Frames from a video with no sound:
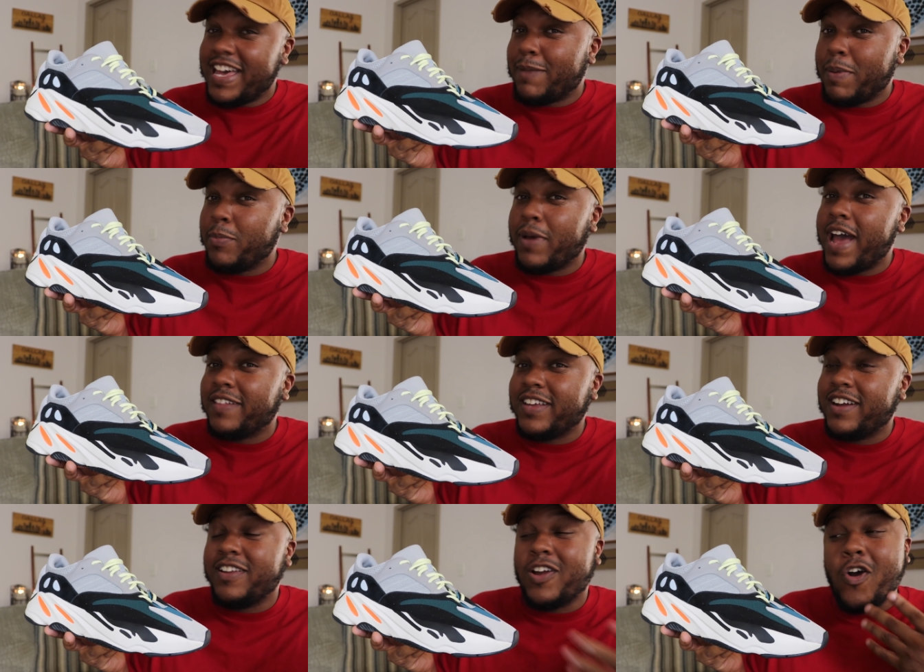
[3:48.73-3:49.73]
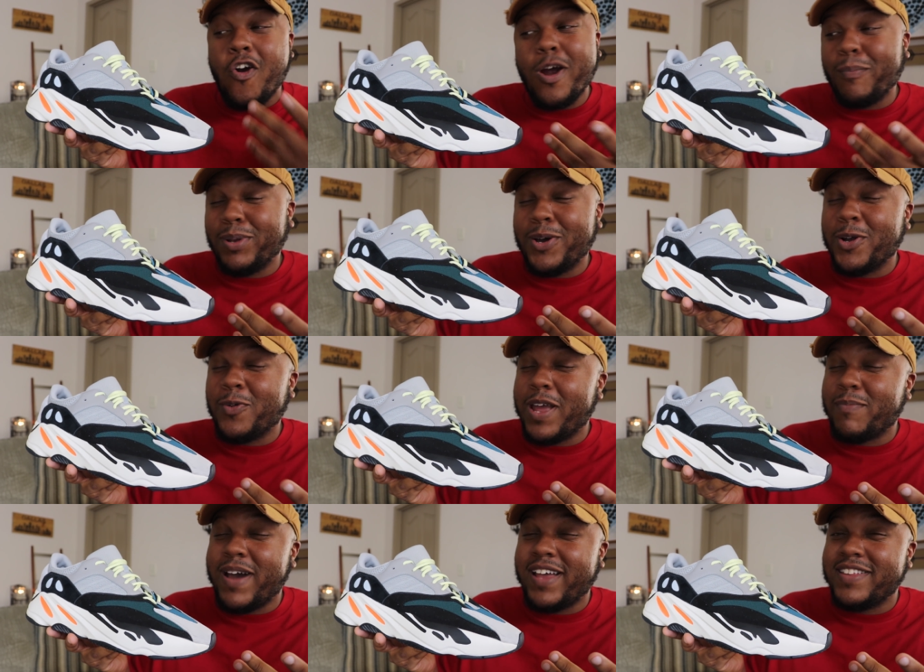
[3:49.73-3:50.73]
lot of people out there that aren't blown away
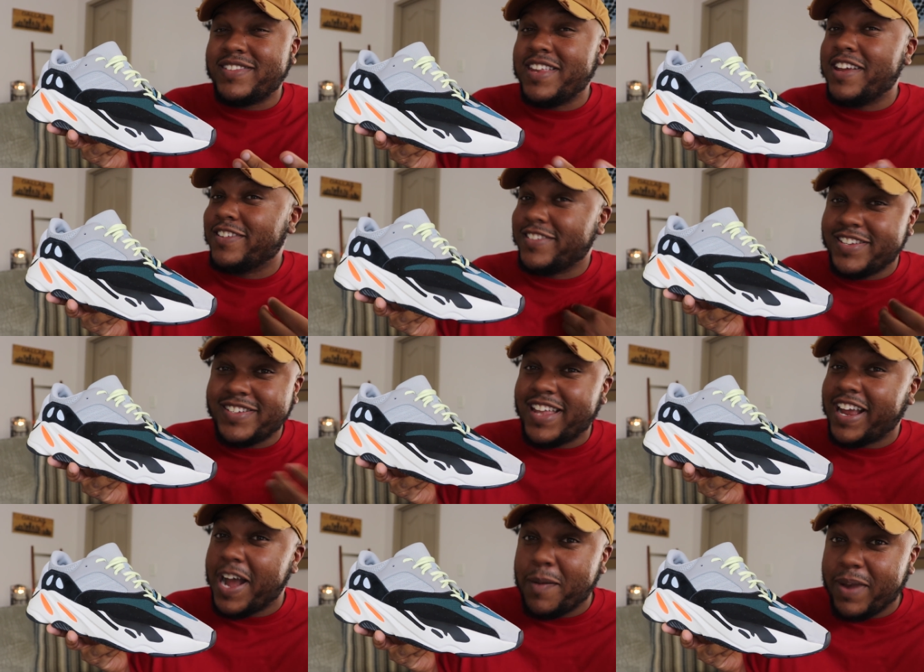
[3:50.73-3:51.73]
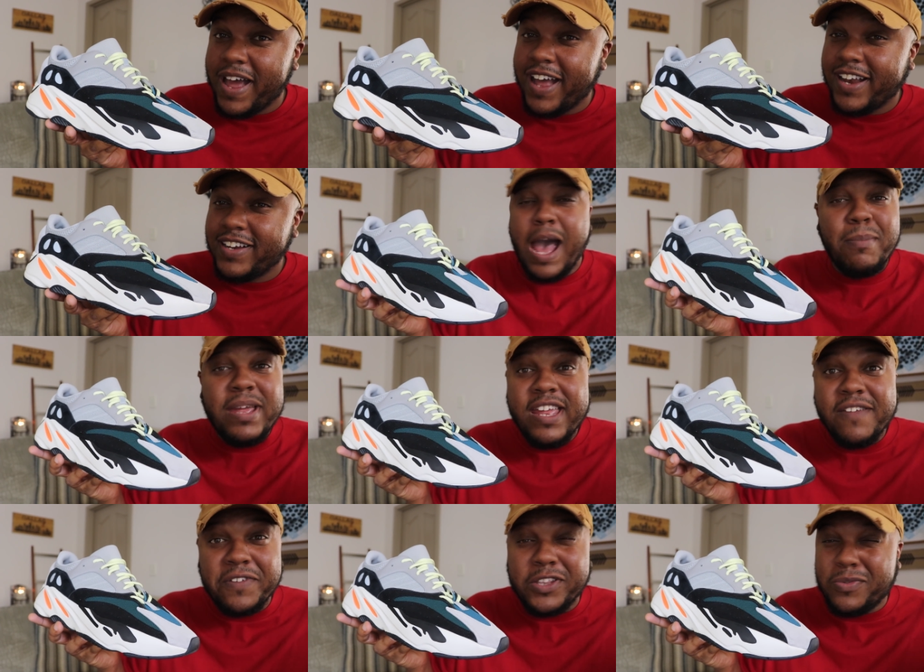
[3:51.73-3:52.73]
by this sneaker, just like I'm not. I
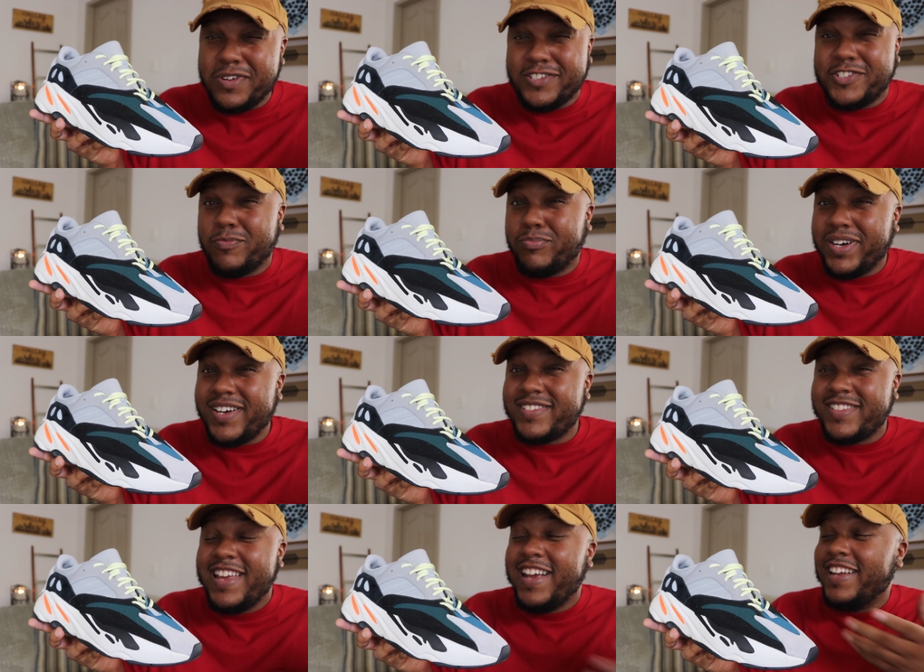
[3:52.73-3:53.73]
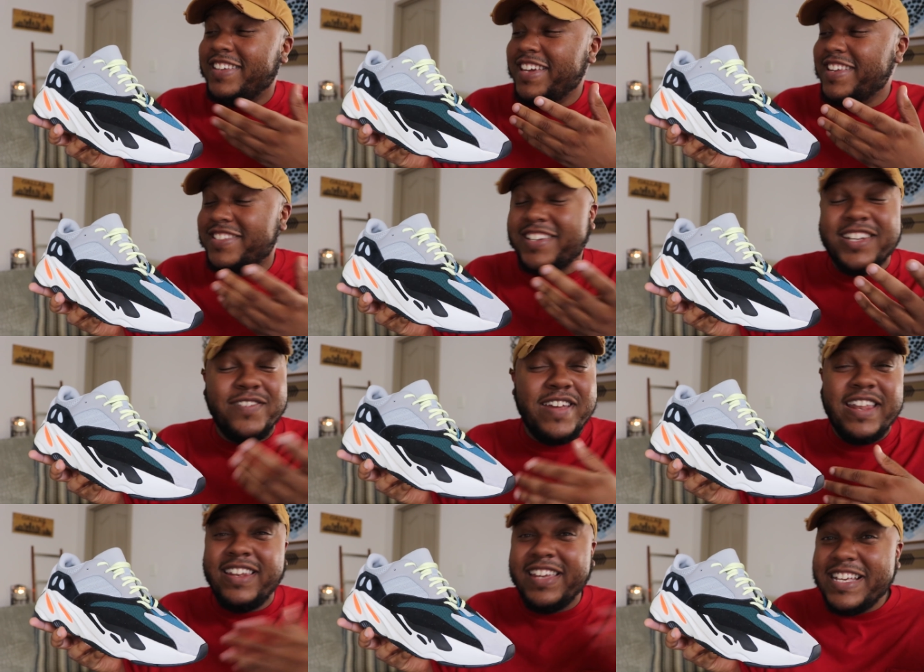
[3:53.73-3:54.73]
mean, for three hundred bucks, Adidas could have
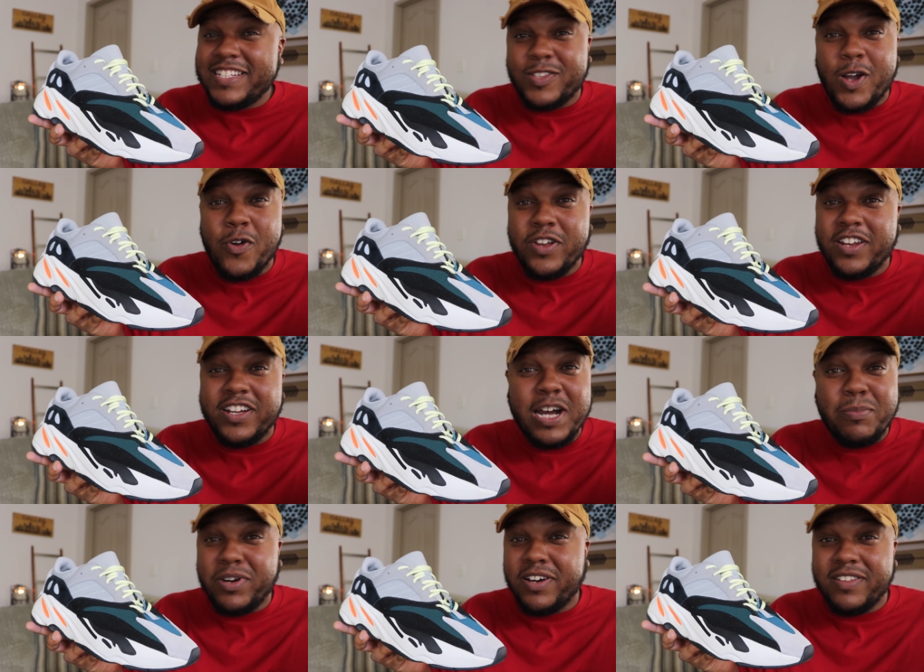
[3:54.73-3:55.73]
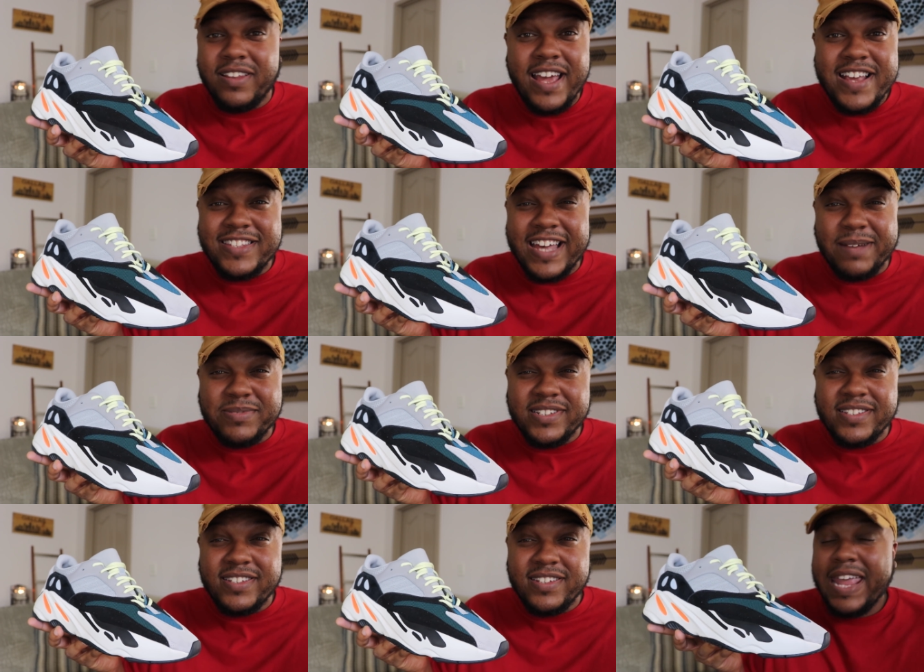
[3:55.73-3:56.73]
at least thrown in a couple other lace
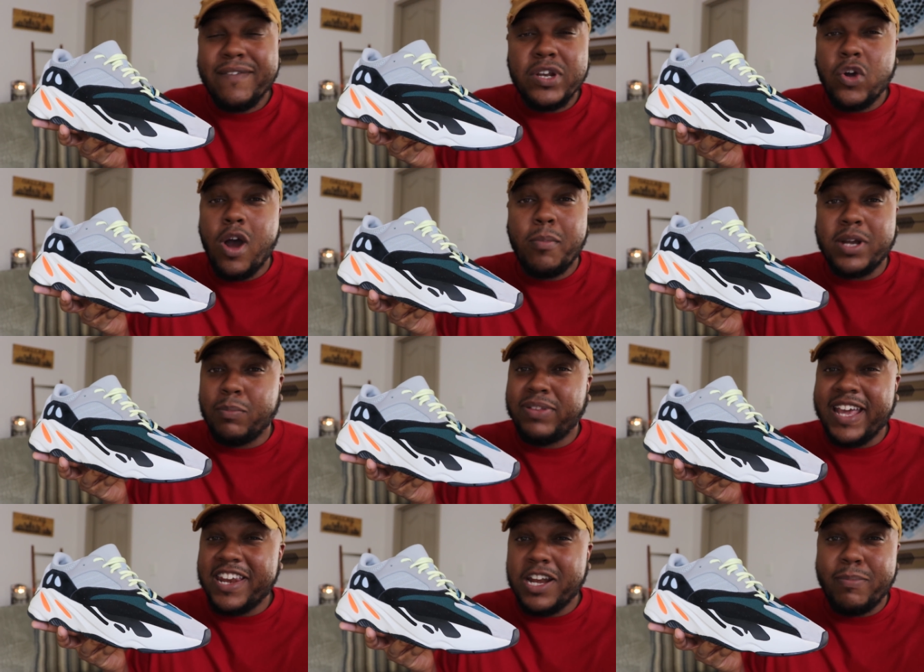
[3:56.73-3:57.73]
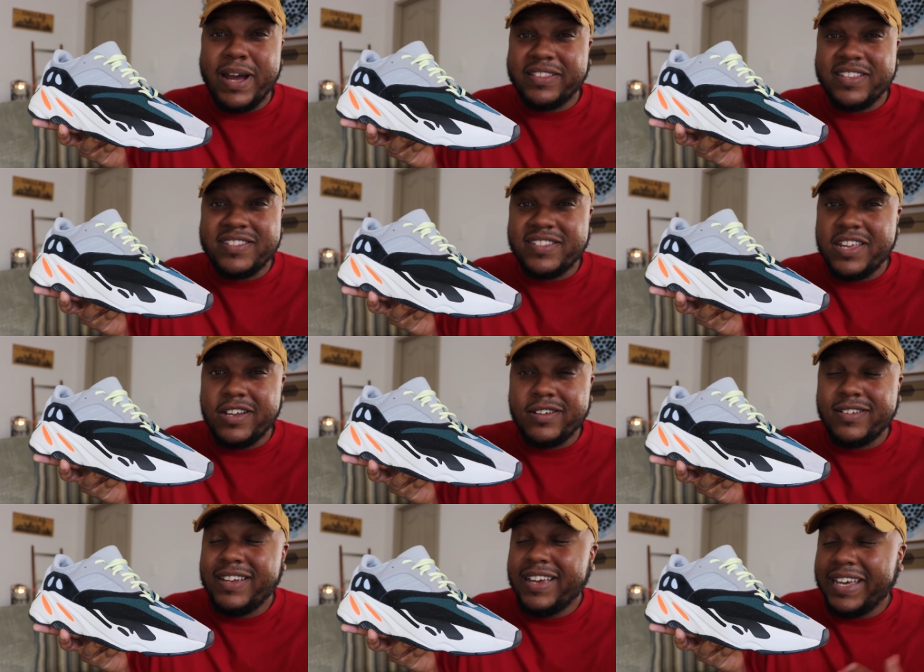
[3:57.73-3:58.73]
options. Even though I'm complaining about this
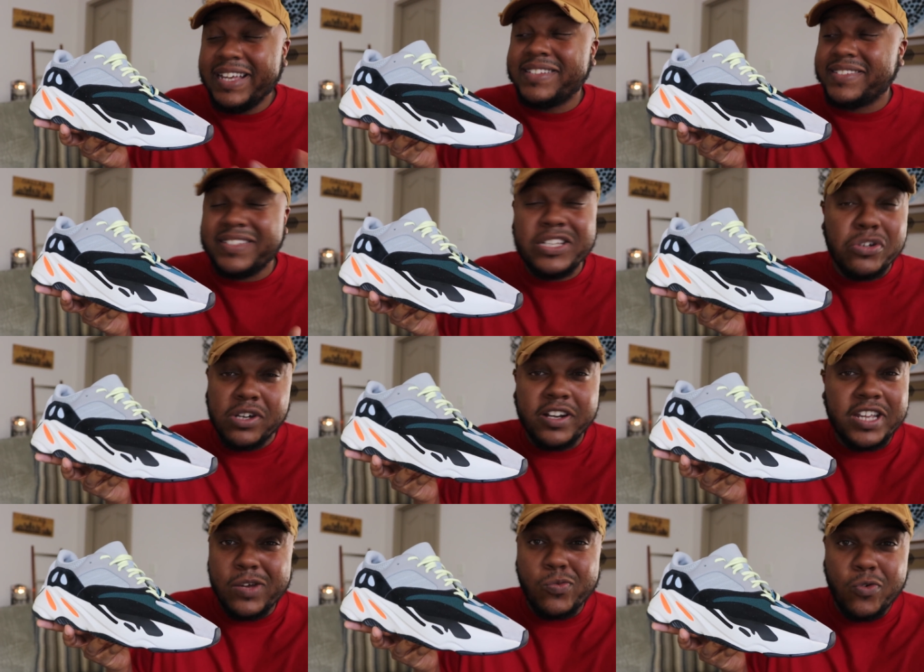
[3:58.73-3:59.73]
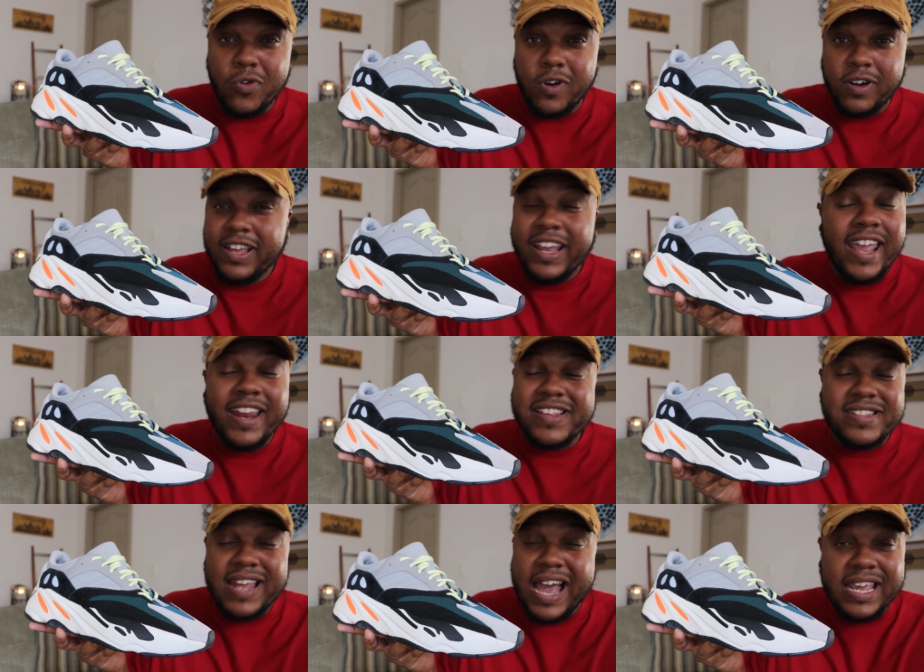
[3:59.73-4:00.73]
sneaker, it's still gonna get worn and it's
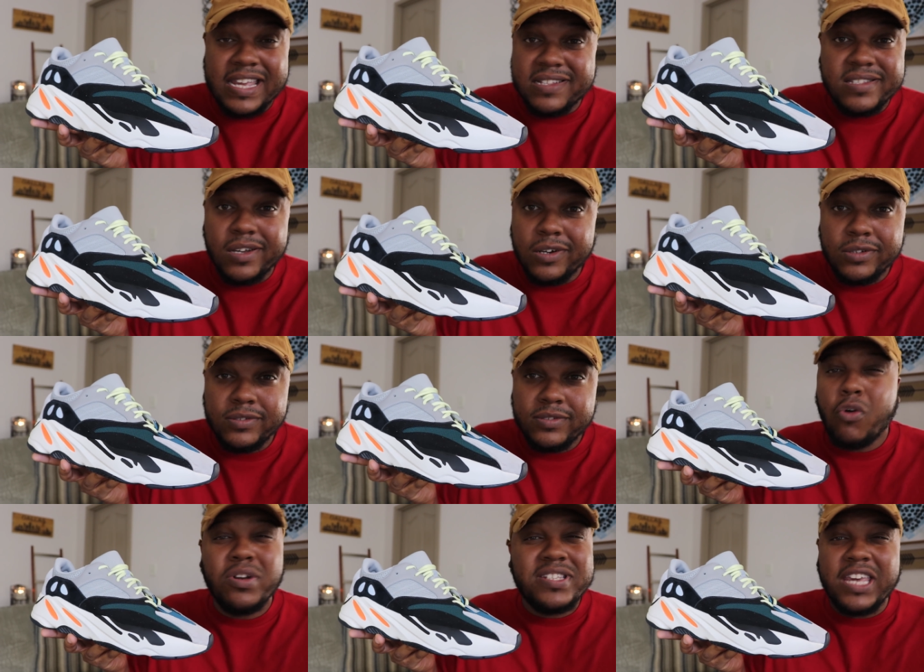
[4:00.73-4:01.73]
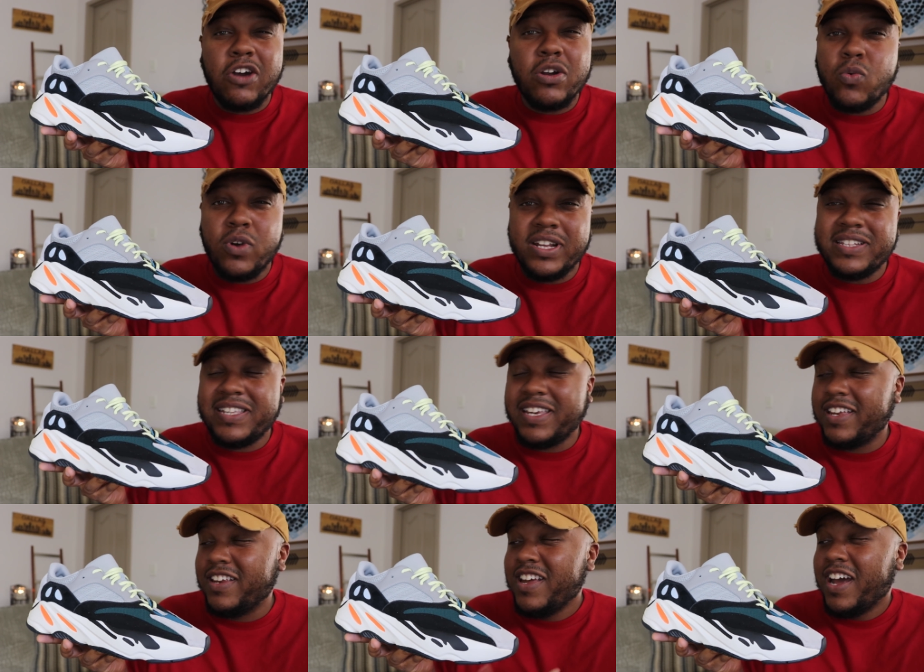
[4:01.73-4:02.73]
not getting sold. On a scale of one to
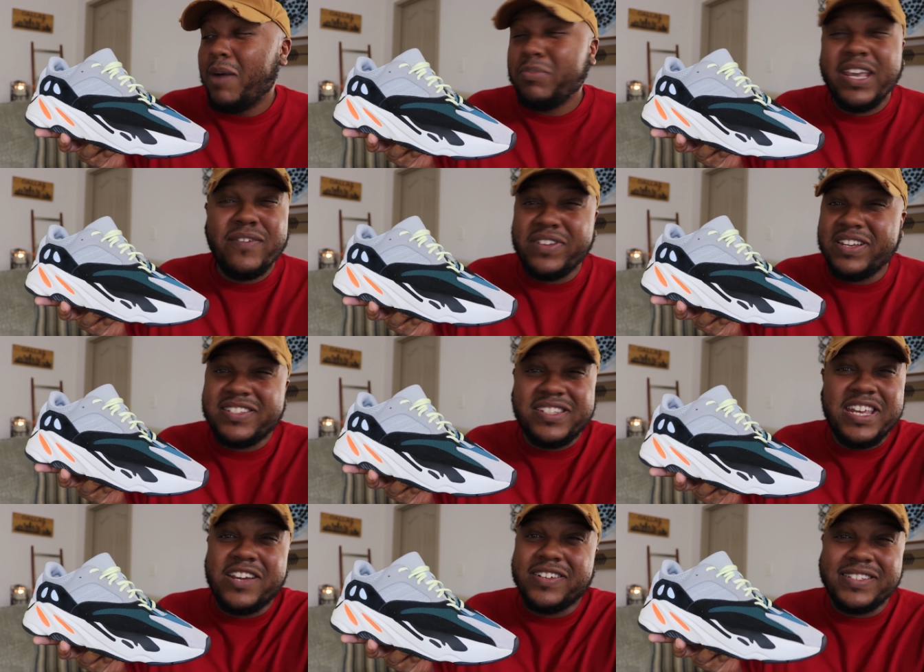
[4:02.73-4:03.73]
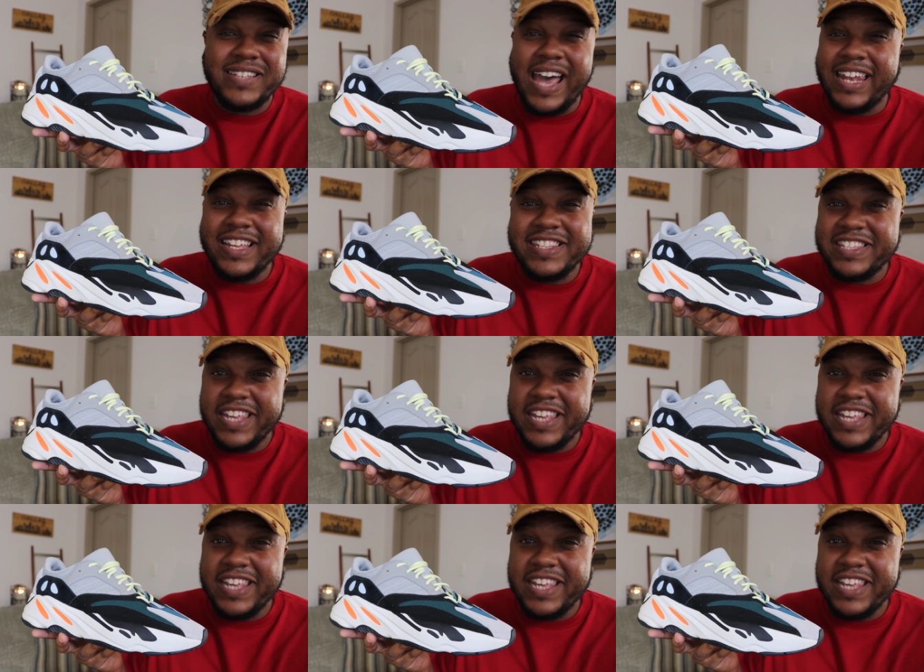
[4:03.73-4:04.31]
ten, I'm giving this sneaker a solid